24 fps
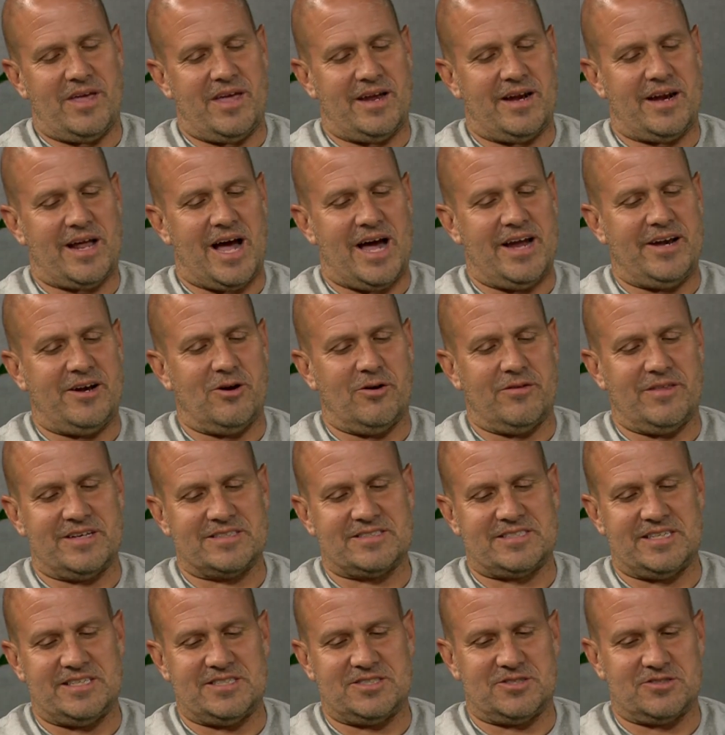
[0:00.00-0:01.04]
And I know
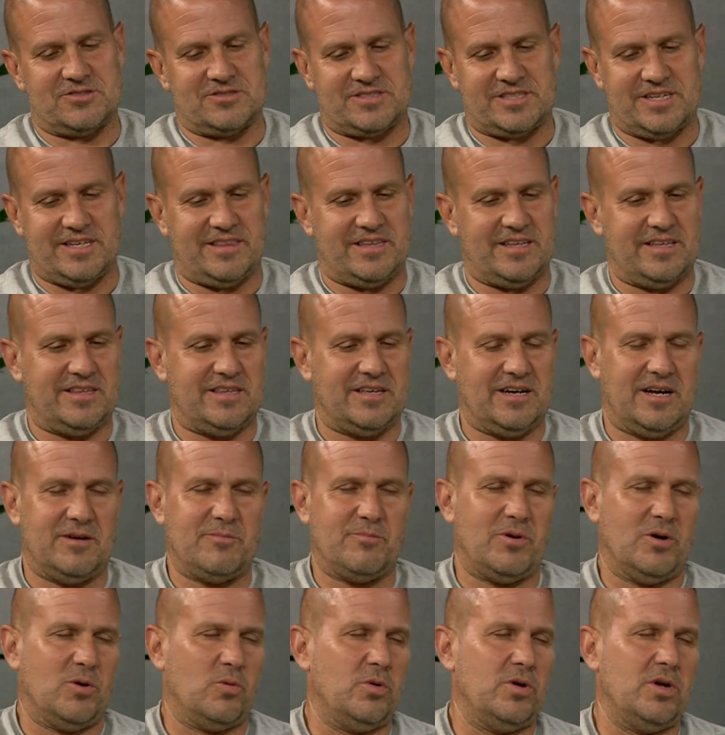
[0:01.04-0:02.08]
that's easier said than done.
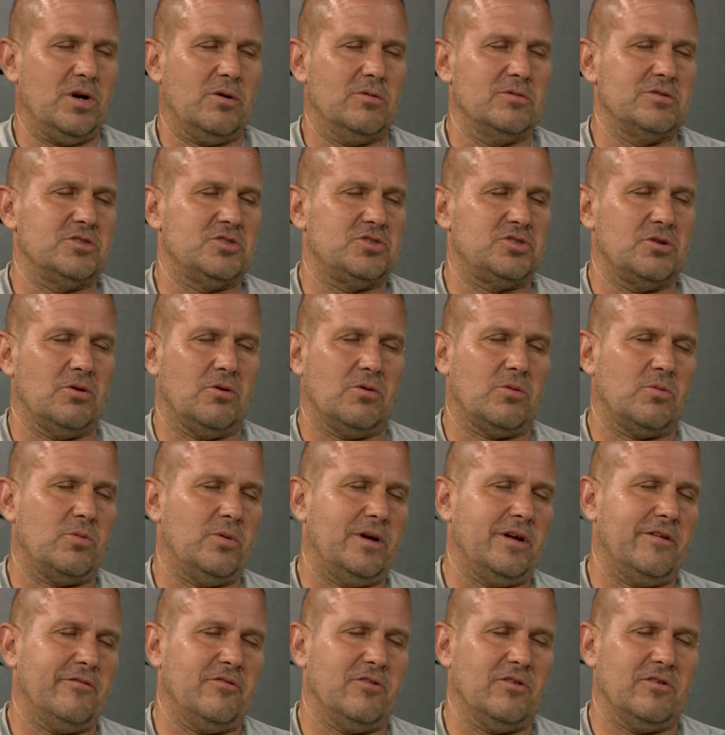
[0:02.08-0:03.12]
But we always joke
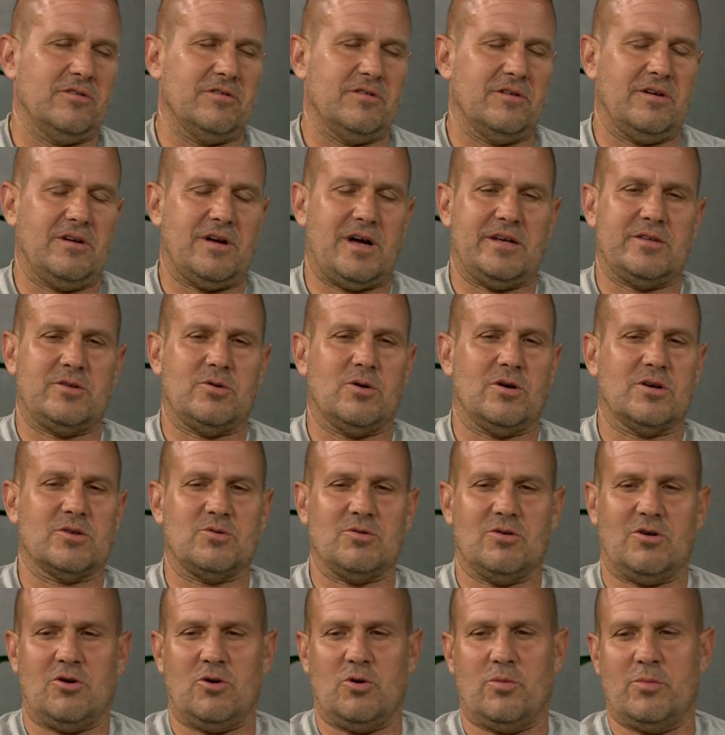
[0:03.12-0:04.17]
whenever I talk to
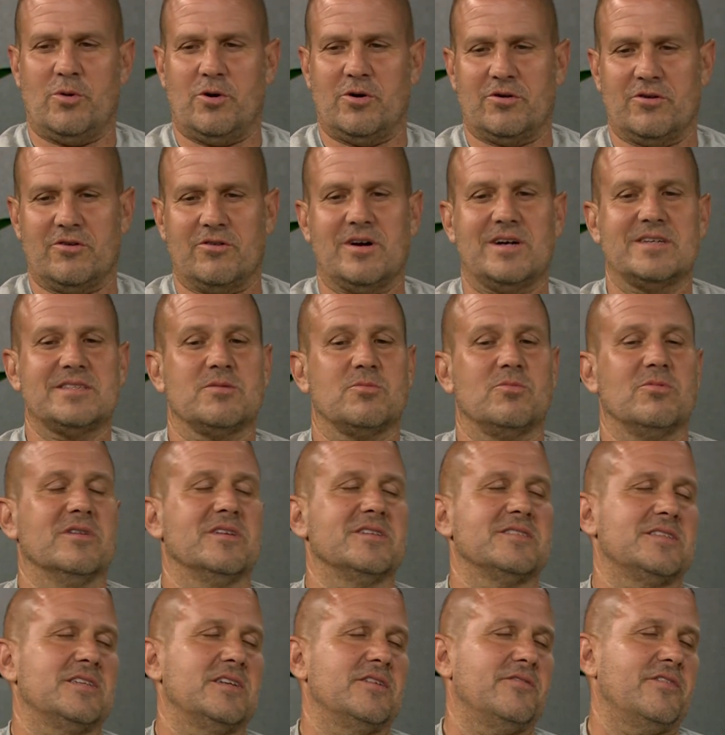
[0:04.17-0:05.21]
a homeowner. I say, "Well,
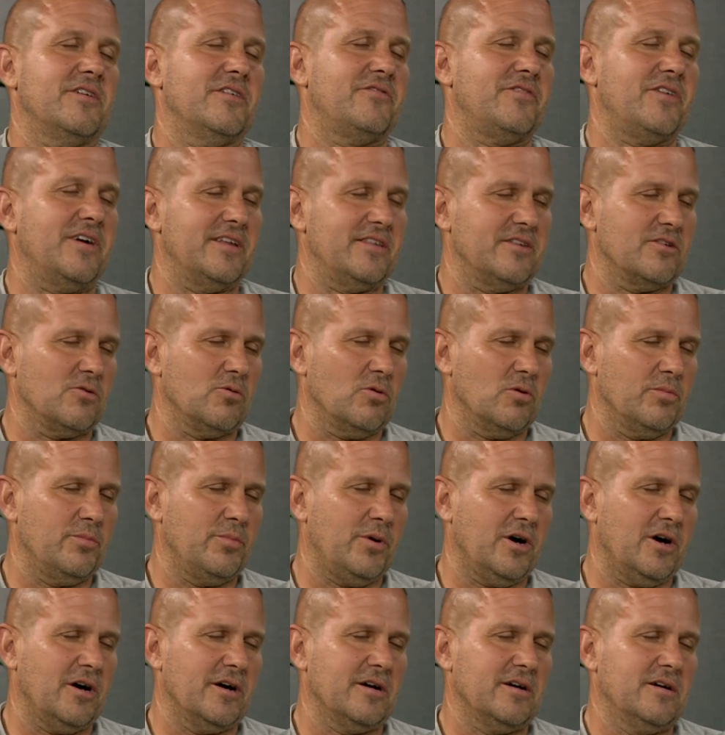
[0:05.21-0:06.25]
listen, if I find the gold
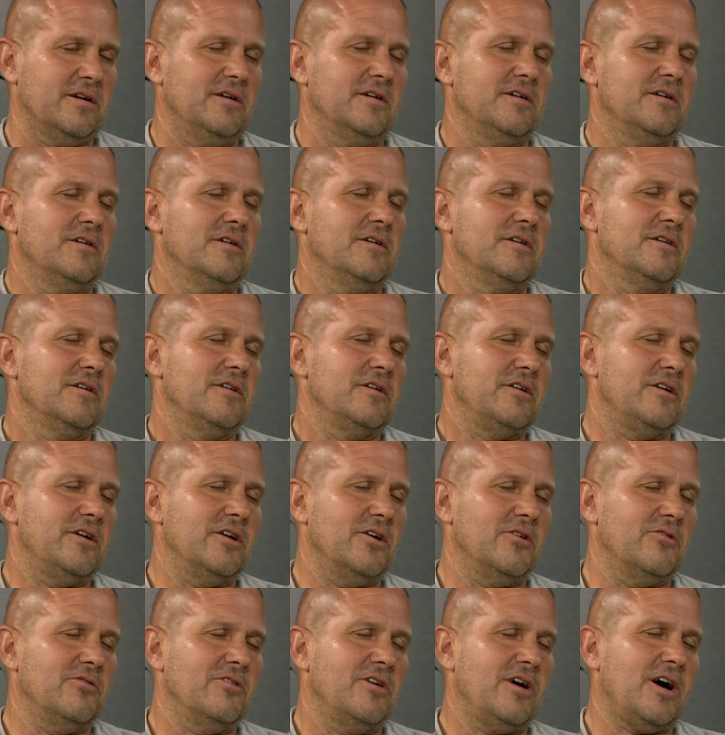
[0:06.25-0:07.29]
bar, you
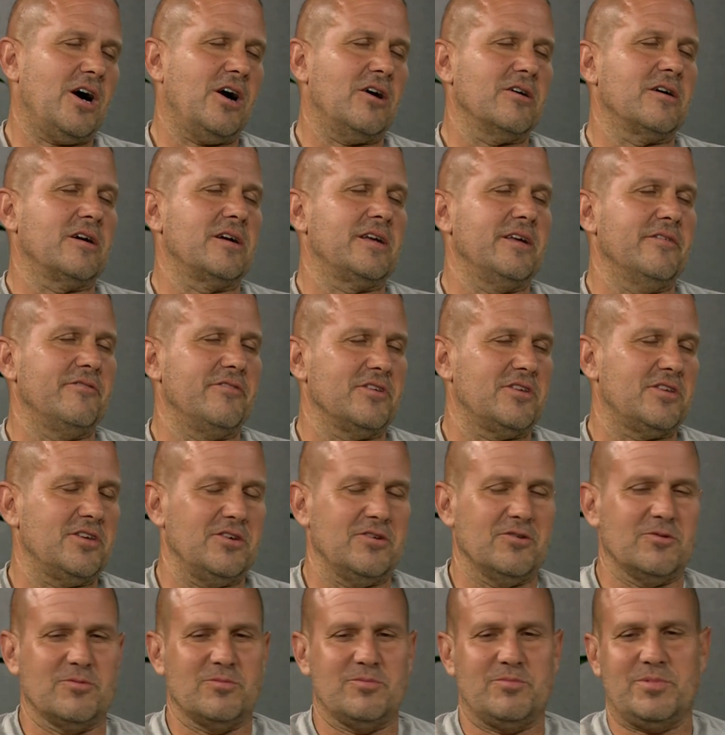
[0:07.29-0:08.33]
know, I'll give it to
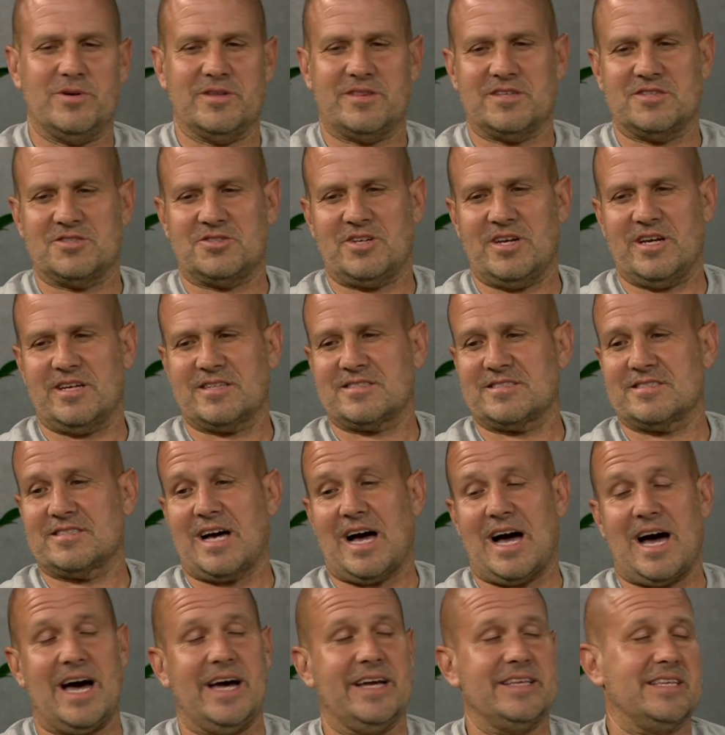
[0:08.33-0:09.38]
you." But the chances, I,
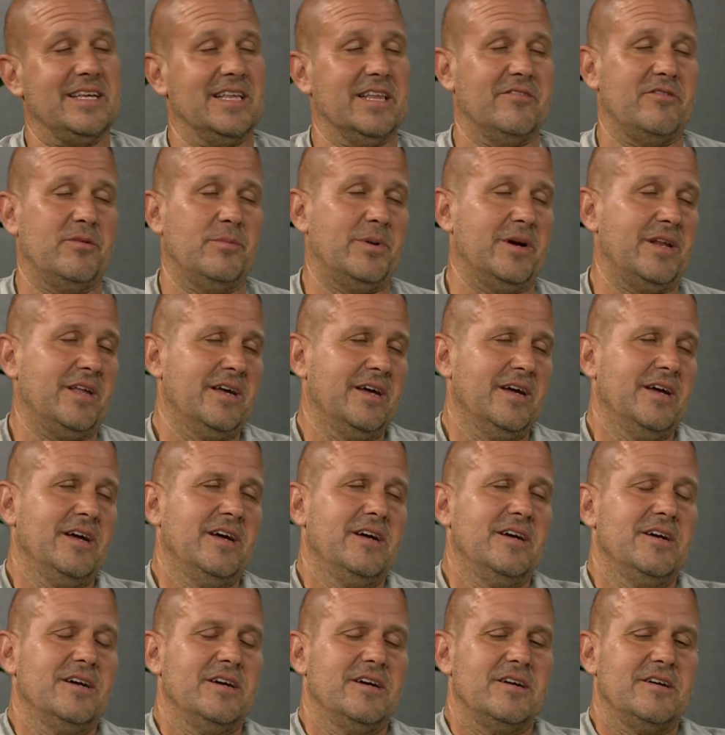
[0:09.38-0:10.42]
I tell everybody,
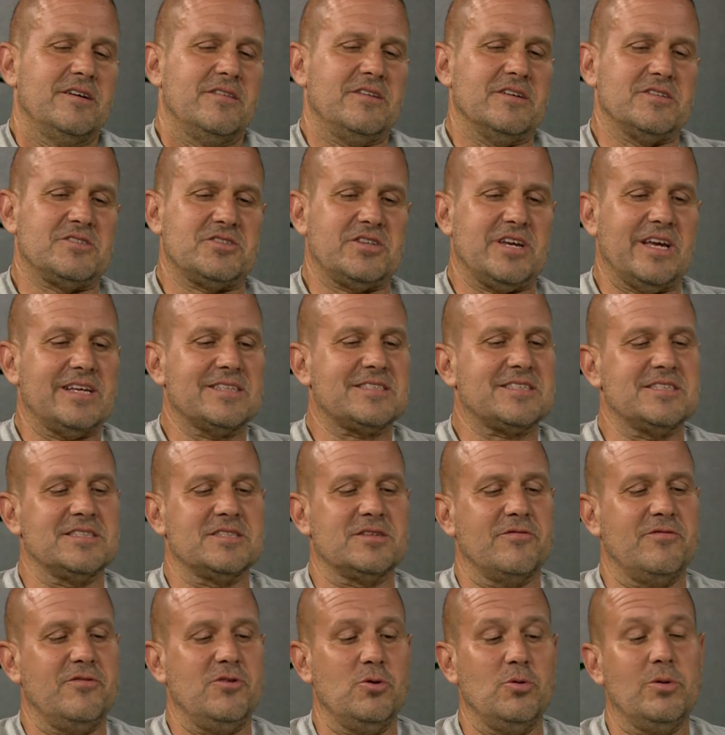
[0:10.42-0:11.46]
the chances
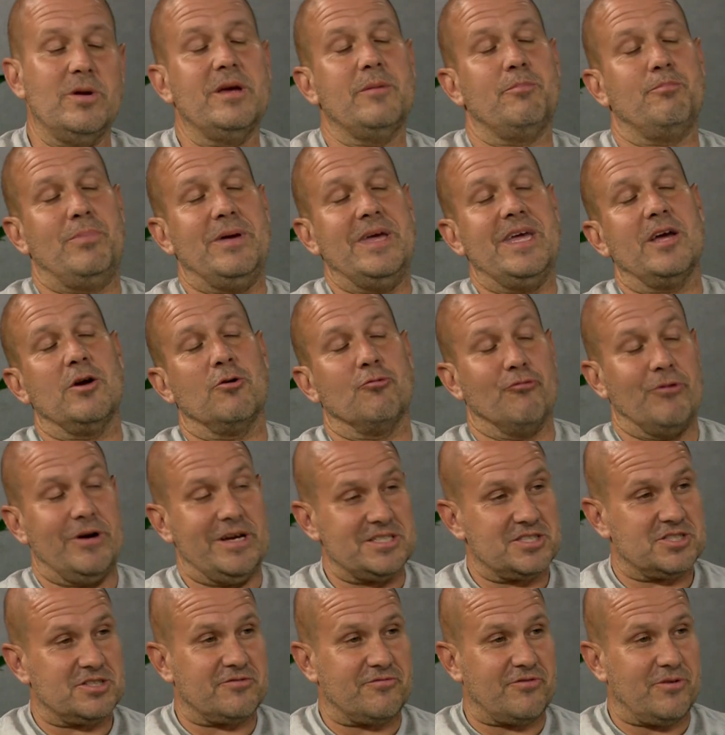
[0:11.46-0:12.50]
of you being
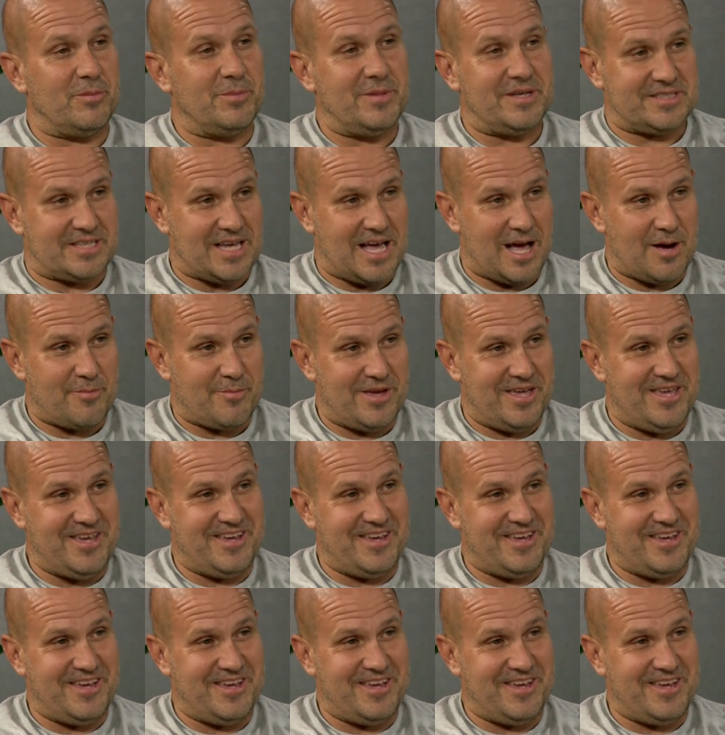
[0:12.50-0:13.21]
rich from this hobby.